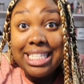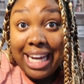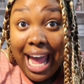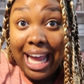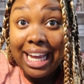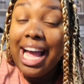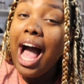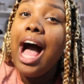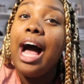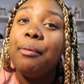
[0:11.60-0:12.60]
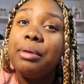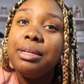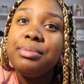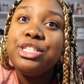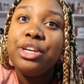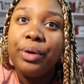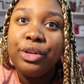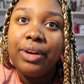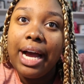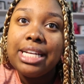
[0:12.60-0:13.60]
Today, I'm gonna be showing
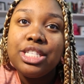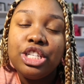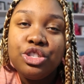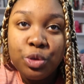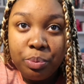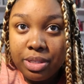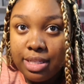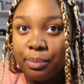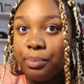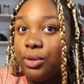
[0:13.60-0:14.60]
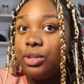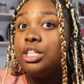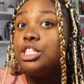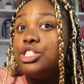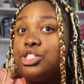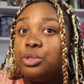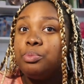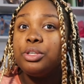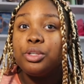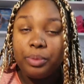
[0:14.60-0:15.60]
you guys a super simple,
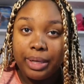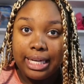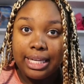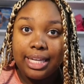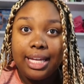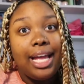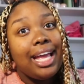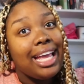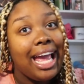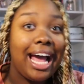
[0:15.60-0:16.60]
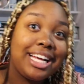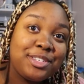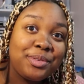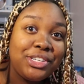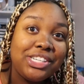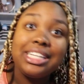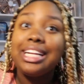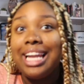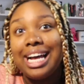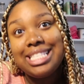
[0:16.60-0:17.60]
super quick, casual
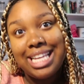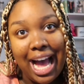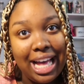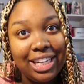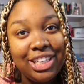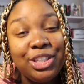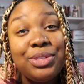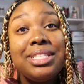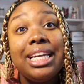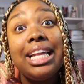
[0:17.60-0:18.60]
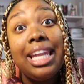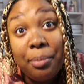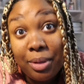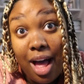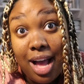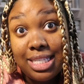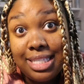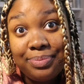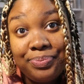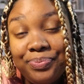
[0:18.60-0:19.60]
glossy eye look using lip gloss.
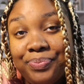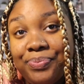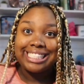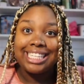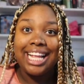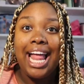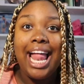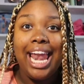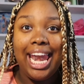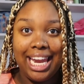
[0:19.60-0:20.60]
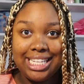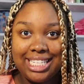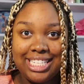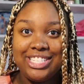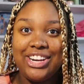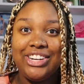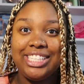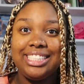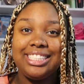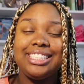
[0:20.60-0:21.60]
Let's get
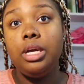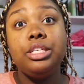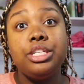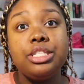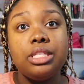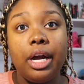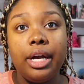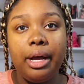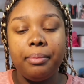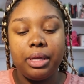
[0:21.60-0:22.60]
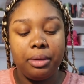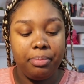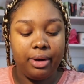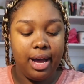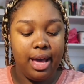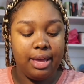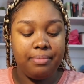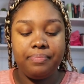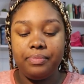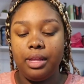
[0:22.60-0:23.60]
started. To start, I'm gonna
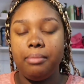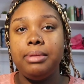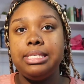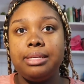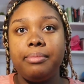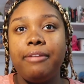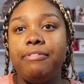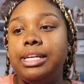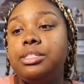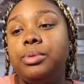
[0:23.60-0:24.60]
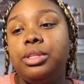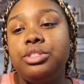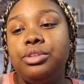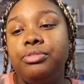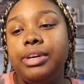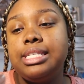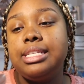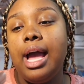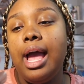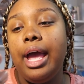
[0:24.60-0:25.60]
prime, misting my face with the Too
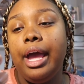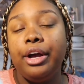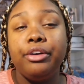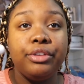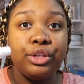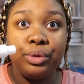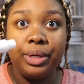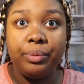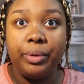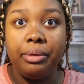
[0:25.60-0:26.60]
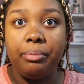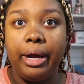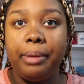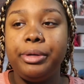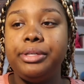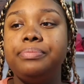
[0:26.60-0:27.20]
Faced Hangover 3-in-1 primer.